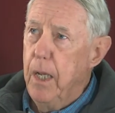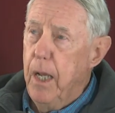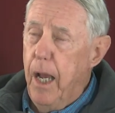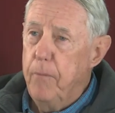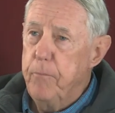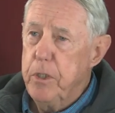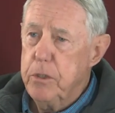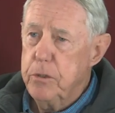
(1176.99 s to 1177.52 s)

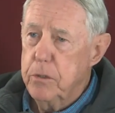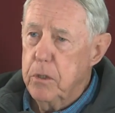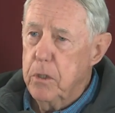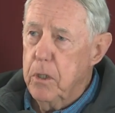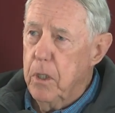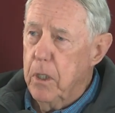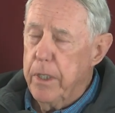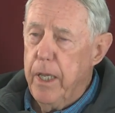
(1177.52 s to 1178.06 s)
I missed
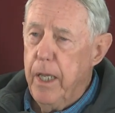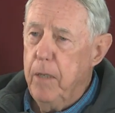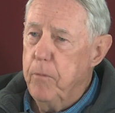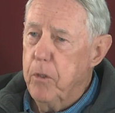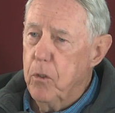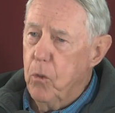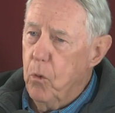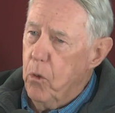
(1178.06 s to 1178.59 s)
a game
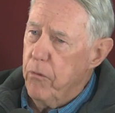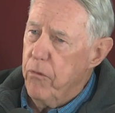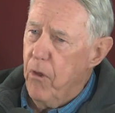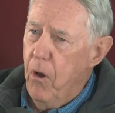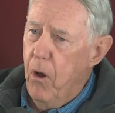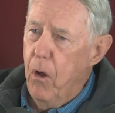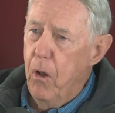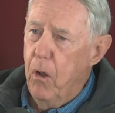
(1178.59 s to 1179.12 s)
at North
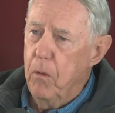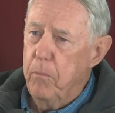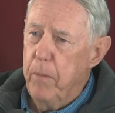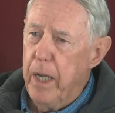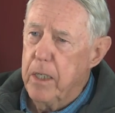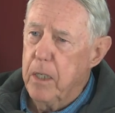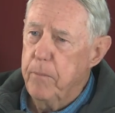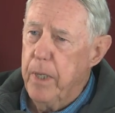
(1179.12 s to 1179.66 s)
Hall
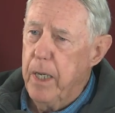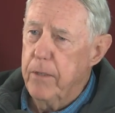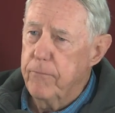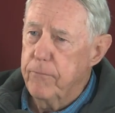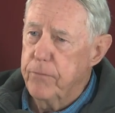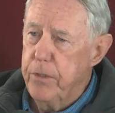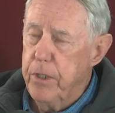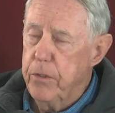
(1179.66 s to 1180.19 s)
back
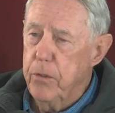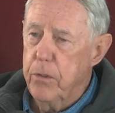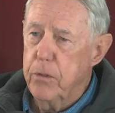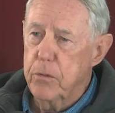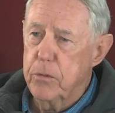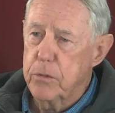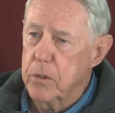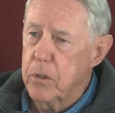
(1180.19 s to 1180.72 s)
about 10
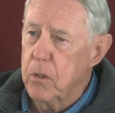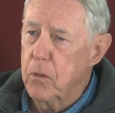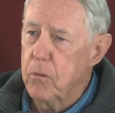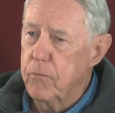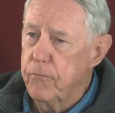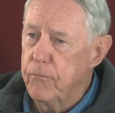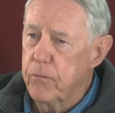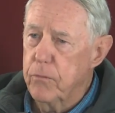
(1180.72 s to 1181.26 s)
years
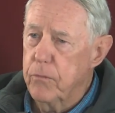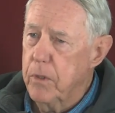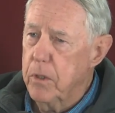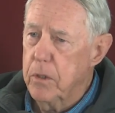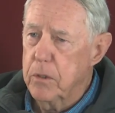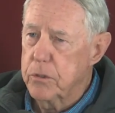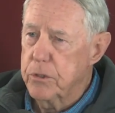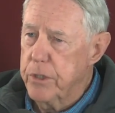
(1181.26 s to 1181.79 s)
ago
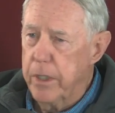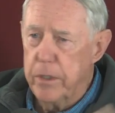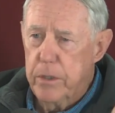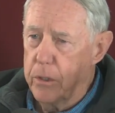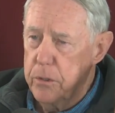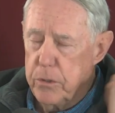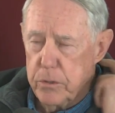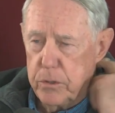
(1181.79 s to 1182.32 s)
for
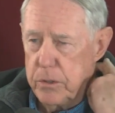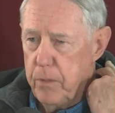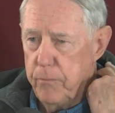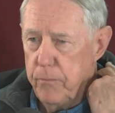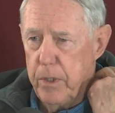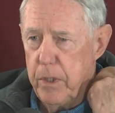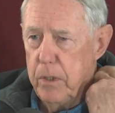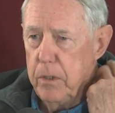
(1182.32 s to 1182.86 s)
sickness or
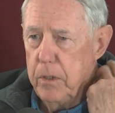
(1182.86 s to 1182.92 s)
something.